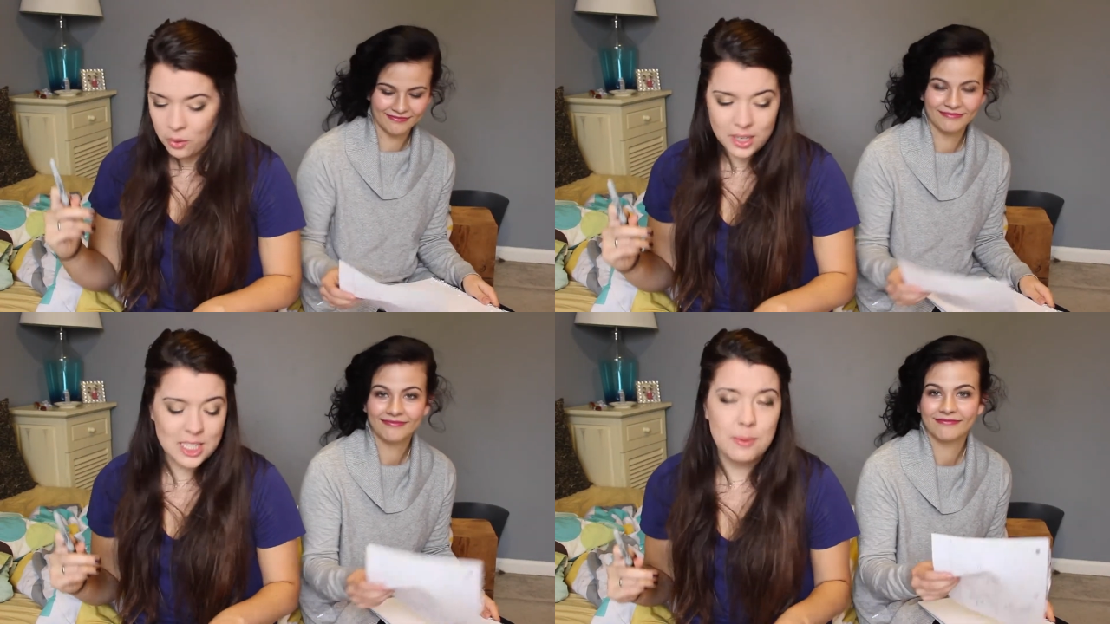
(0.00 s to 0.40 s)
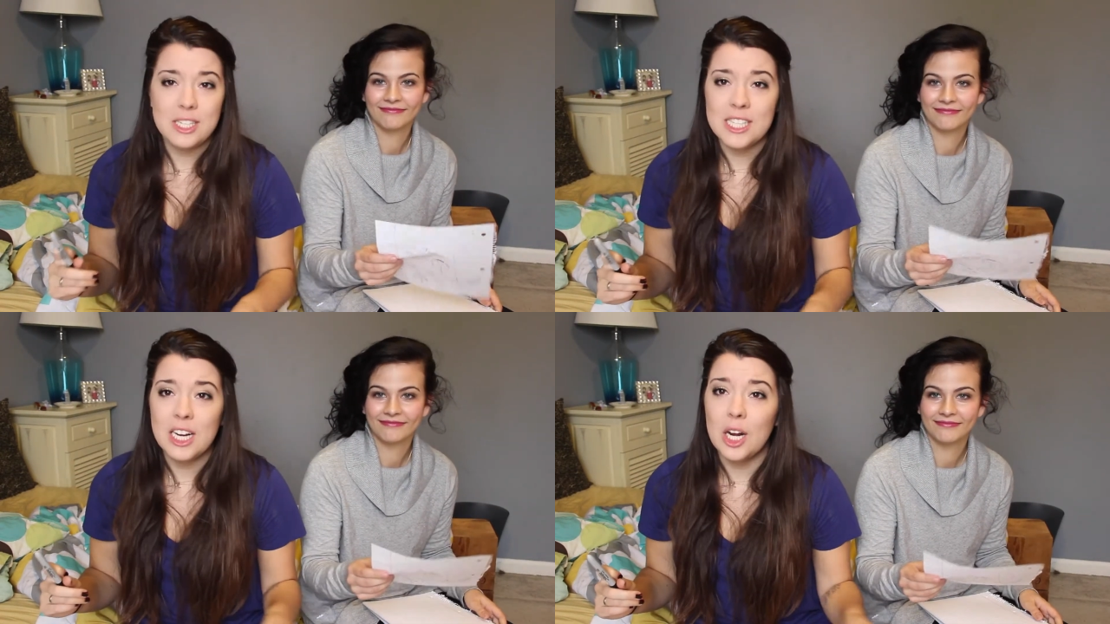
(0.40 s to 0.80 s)
Speaker 1: We're
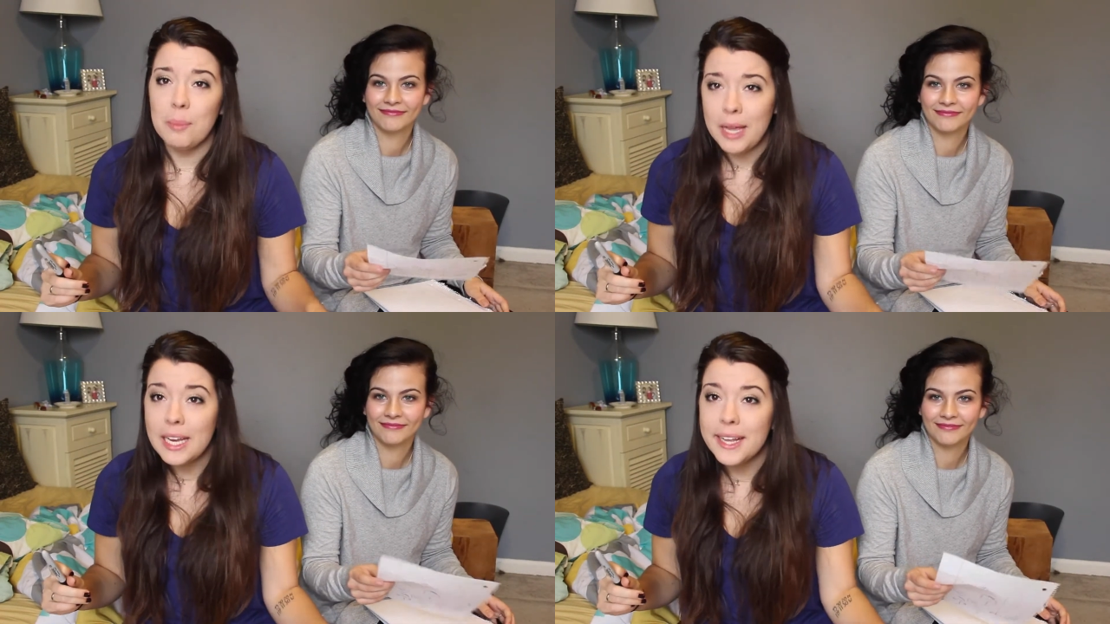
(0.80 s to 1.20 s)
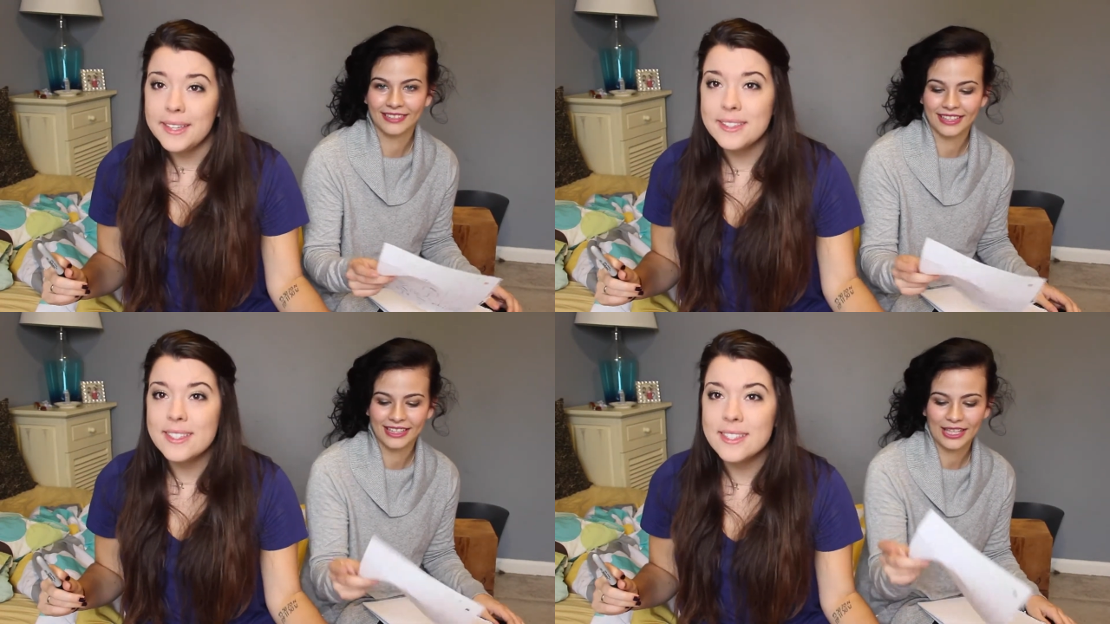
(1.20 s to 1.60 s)
expressing our
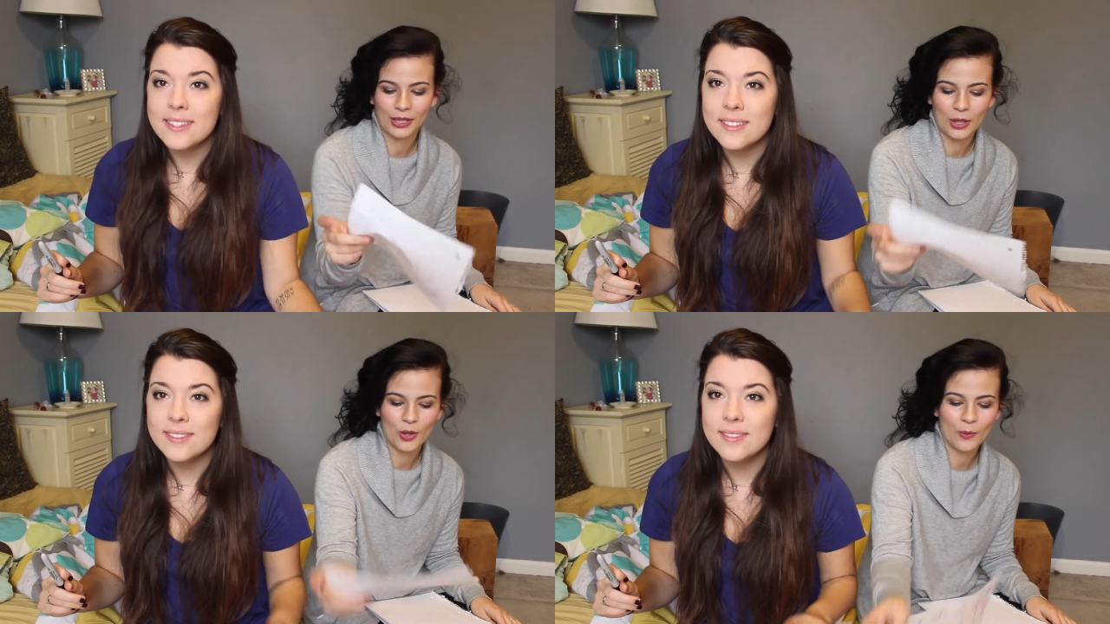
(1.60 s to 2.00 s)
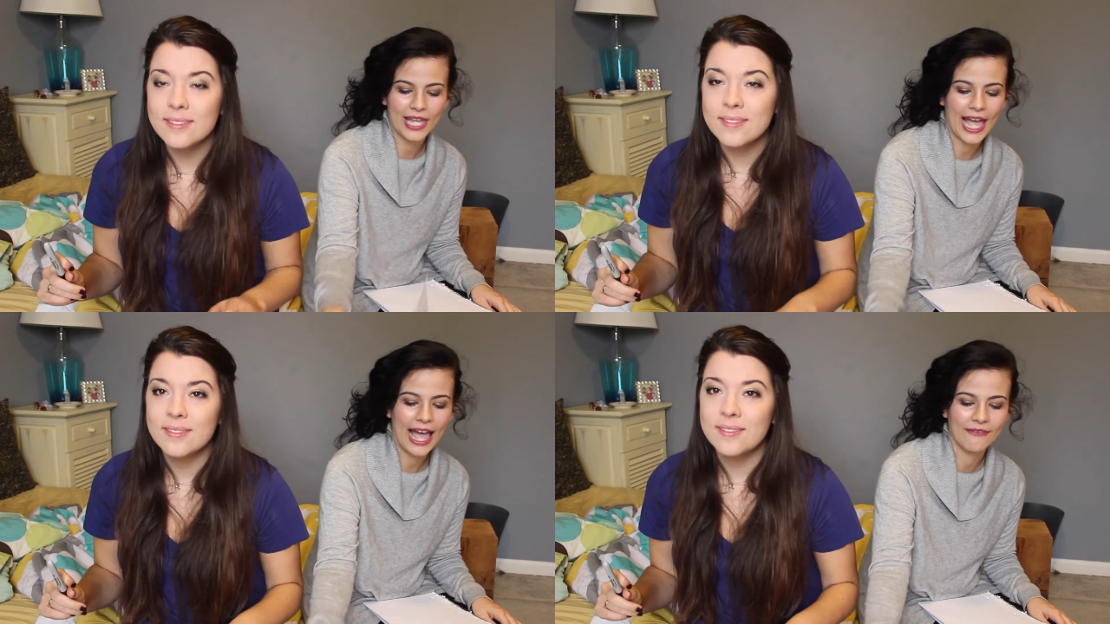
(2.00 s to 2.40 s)
opinions.
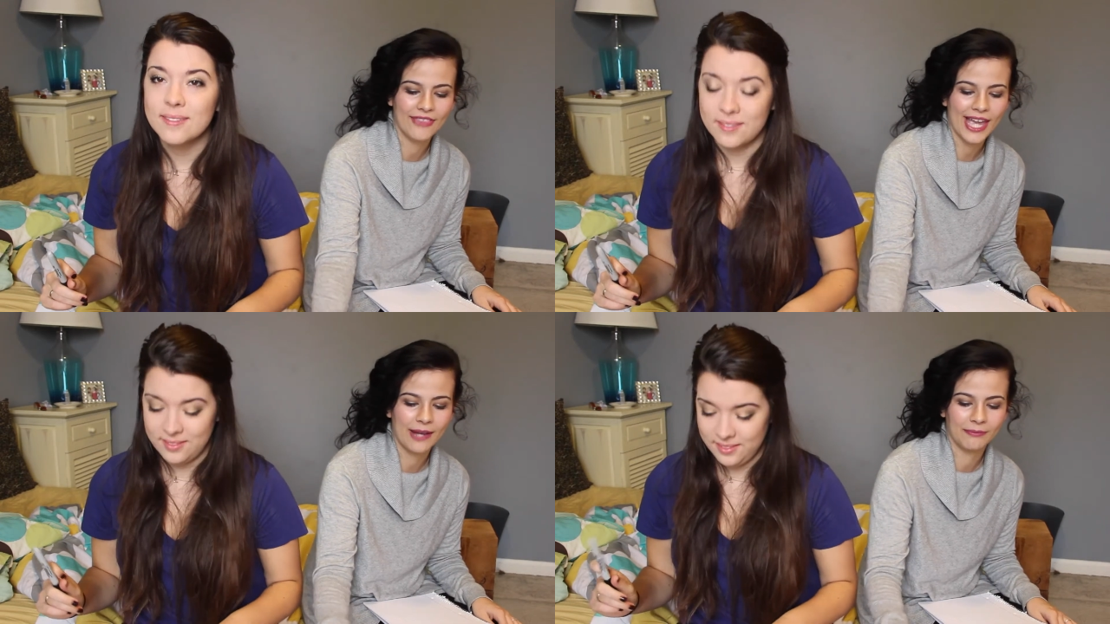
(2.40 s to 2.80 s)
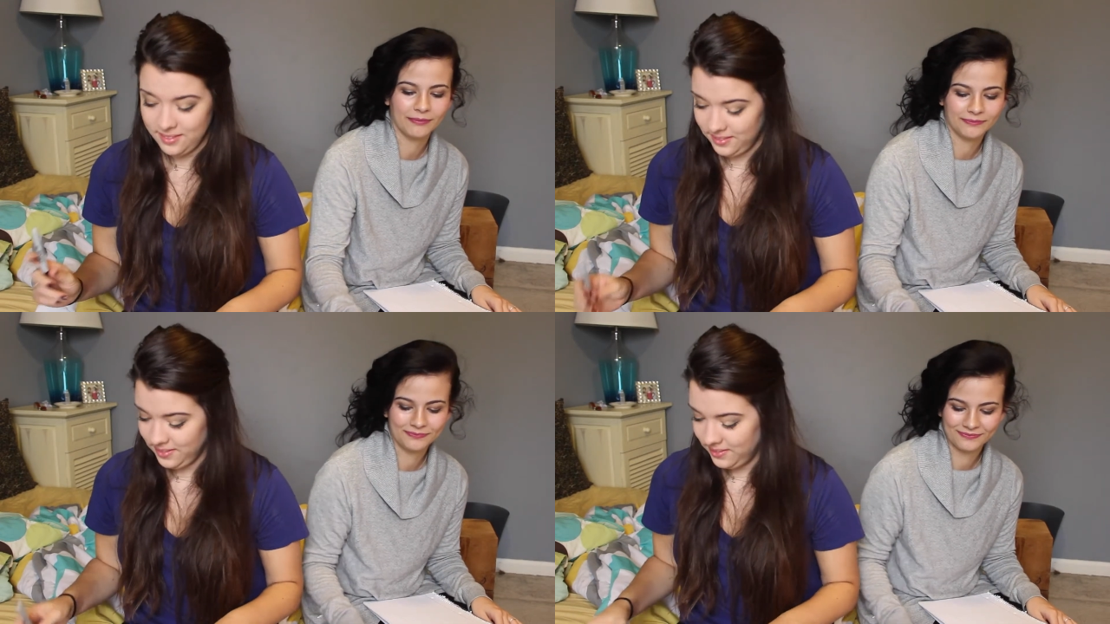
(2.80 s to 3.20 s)
We have them.